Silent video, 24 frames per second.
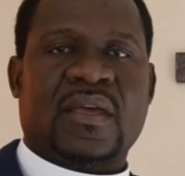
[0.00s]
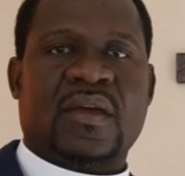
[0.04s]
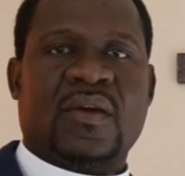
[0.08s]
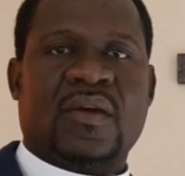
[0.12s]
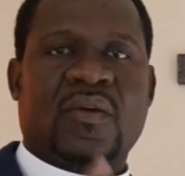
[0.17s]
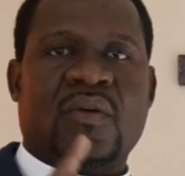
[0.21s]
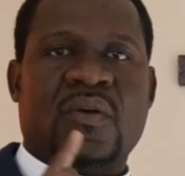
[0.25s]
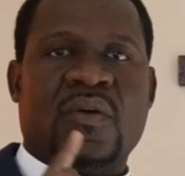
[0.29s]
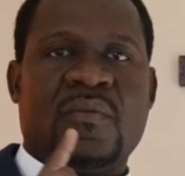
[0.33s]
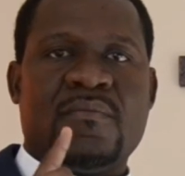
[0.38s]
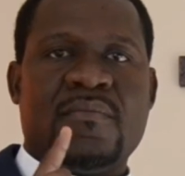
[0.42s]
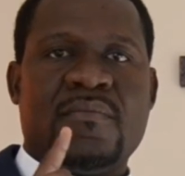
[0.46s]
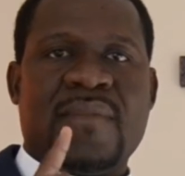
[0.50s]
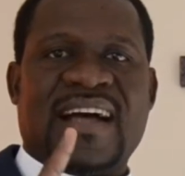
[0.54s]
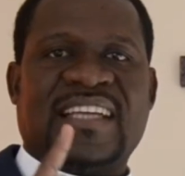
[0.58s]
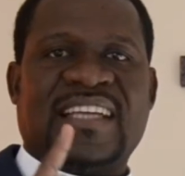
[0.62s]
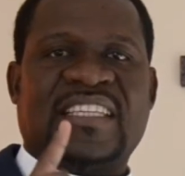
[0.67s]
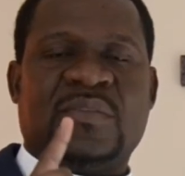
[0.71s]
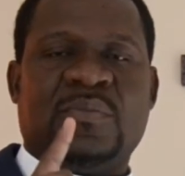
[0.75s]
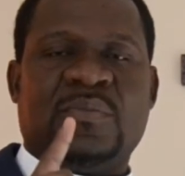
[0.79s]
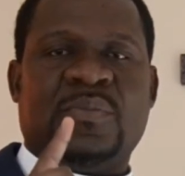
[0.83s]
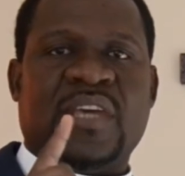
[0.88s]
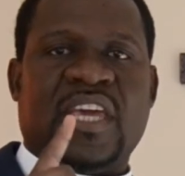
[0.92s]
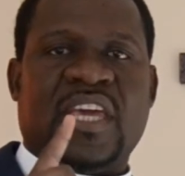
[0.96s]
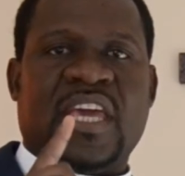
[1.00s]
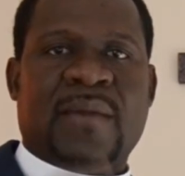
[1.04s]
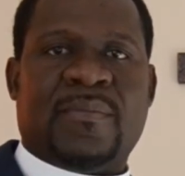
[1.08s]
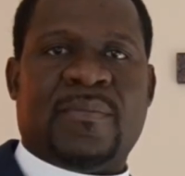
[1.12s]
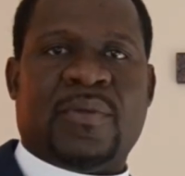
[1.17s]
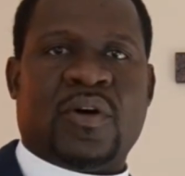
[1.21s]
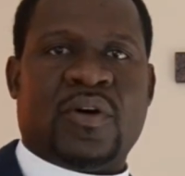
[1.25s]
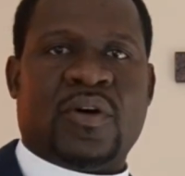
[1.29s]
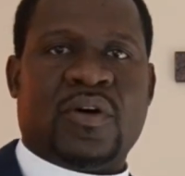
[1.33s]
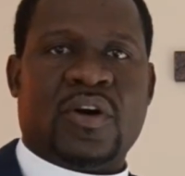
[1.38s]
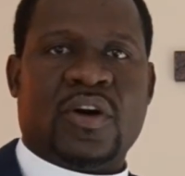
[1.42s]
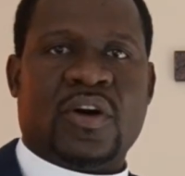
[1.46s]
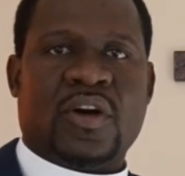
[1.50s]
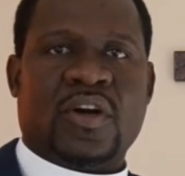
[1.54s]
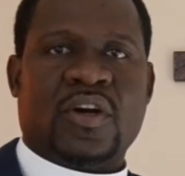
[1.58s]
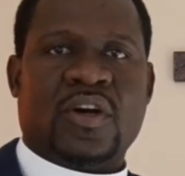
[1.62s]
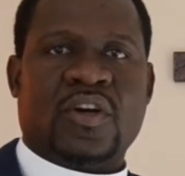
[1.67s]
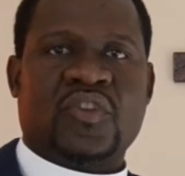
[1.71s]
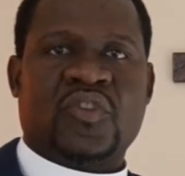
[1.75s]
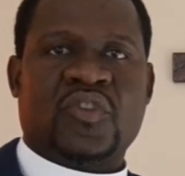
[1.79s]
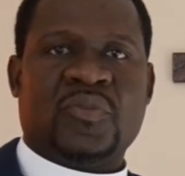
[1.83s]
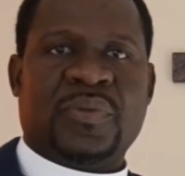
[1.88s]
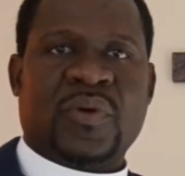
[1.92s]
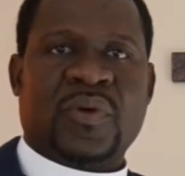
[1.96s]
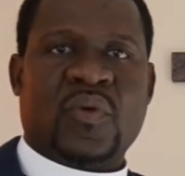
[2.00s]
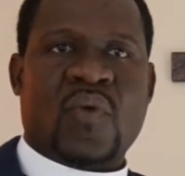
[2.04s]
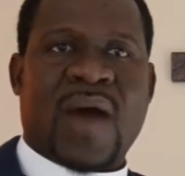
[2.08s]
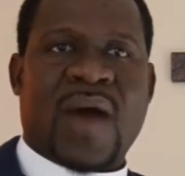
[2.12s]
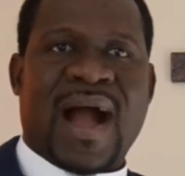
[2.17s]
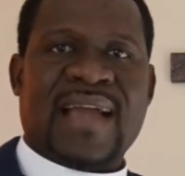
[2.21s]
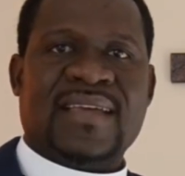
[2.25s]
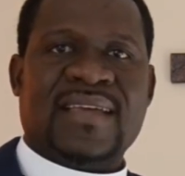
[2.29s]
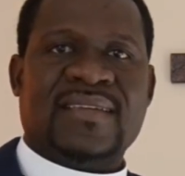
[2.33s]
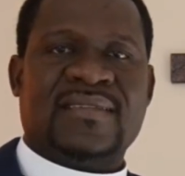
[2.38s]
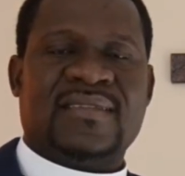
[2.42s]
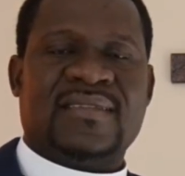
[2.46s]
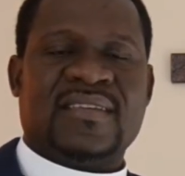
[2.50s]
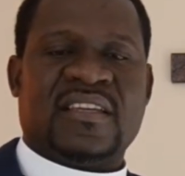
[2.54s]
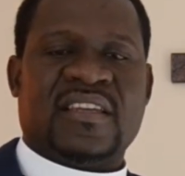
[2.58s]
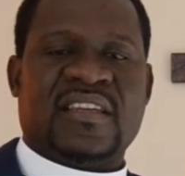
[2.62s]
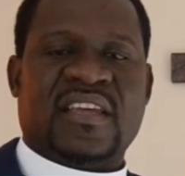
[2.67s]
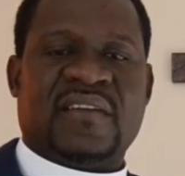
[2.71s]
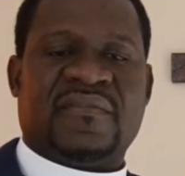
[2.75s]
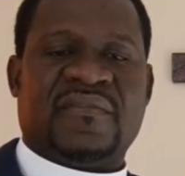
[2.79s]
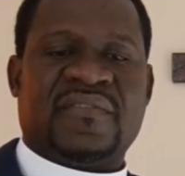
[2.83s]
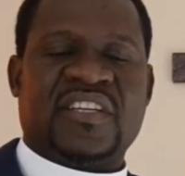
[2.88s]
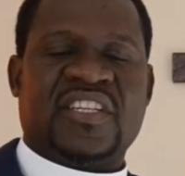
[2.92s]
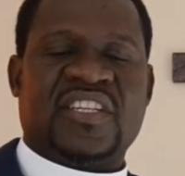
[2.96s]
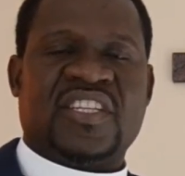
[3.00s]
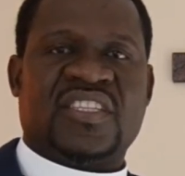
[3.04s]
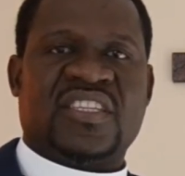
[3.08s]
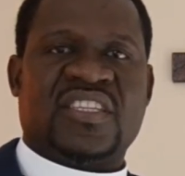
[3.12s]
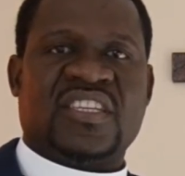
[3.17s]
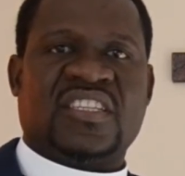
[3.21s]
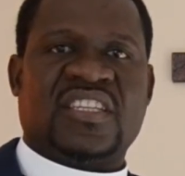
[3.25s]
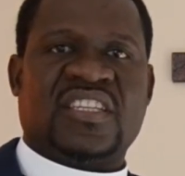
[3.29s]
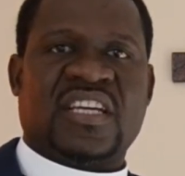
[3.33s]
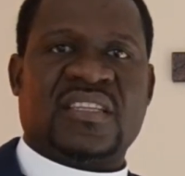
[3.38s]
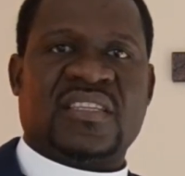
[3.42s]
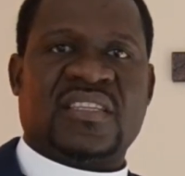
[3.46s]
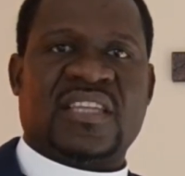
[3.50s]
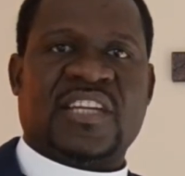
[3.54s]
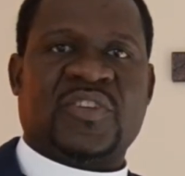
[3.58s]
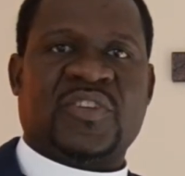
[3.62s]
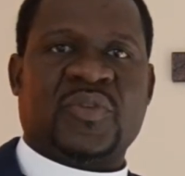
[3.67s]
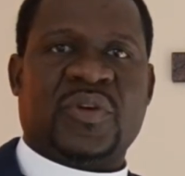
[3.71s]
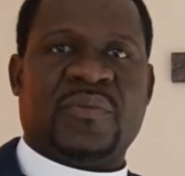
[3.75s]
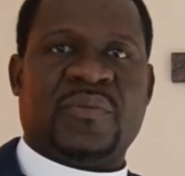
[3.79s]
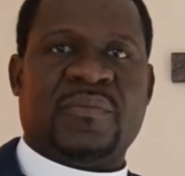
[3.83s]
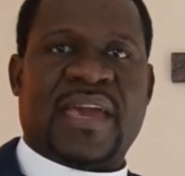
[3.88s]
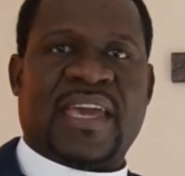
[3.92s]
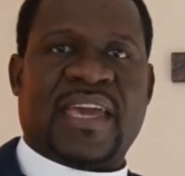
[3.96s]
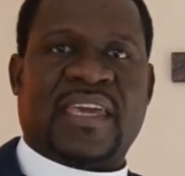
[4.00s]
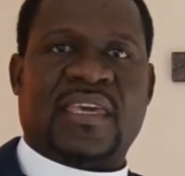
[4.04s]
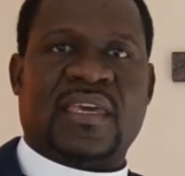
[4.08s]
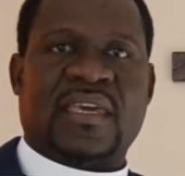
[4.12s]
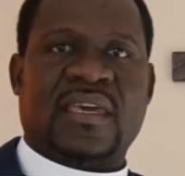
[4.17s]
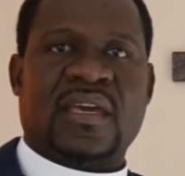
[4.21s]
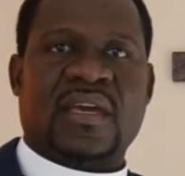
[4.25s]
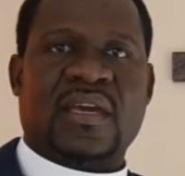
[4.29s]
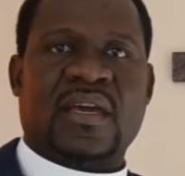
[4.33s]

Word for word: We must be able to be wise in every decision that we make.